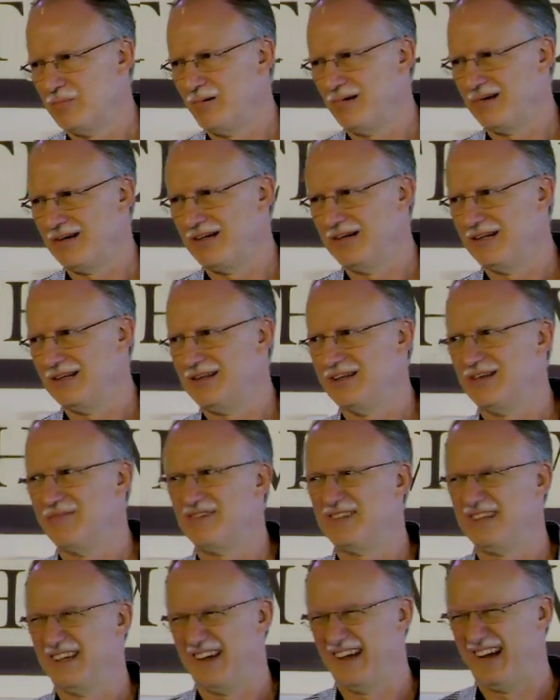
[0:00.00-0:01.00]
pointed at them
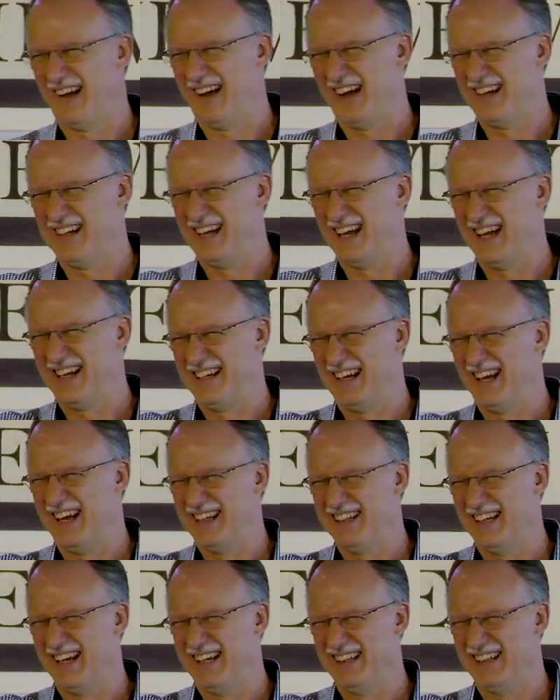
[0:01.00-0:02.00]
and say, ah, oh, yeah, yeah,
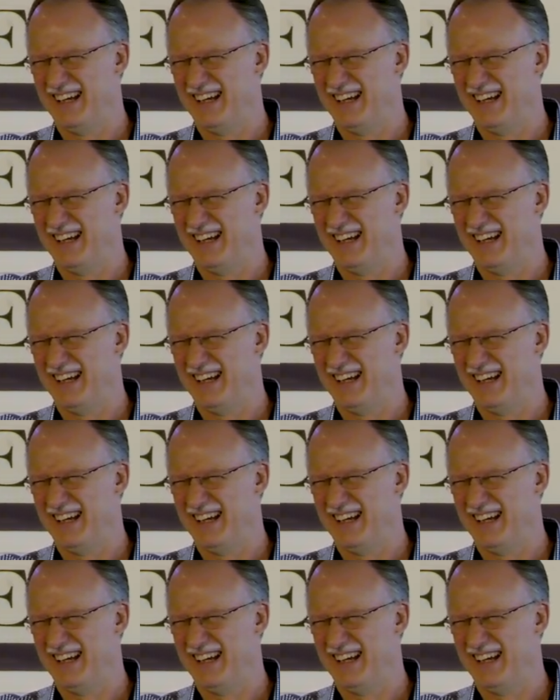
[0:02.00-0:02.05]
yeah,